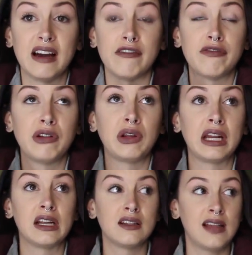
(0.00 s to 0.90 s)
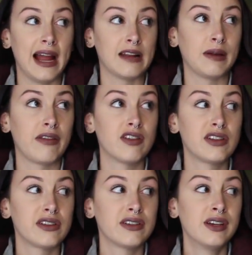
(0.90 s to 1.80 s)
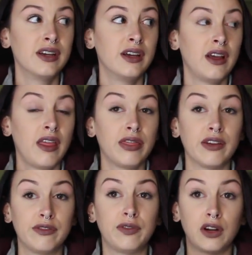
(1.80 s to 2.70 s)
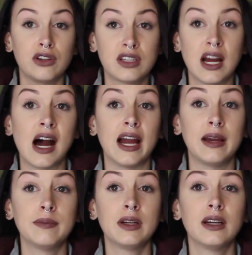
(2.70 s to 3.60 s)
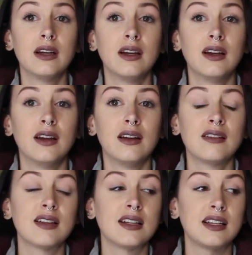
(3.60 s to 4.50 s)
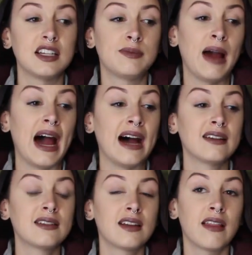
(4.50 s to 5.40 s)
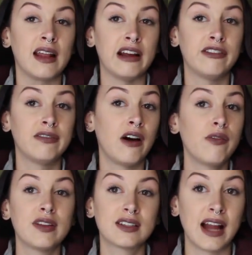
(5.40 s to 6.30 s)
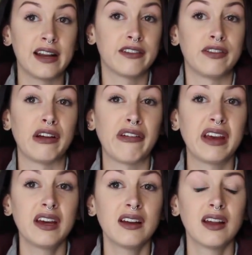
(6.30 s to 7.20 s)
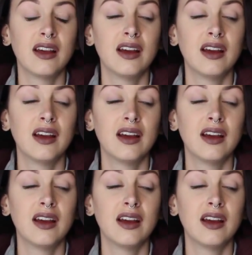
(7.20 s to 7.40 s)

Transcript: I'm feeling it inside of me, and this is the first time since he's passed that I felt this kind of feeling.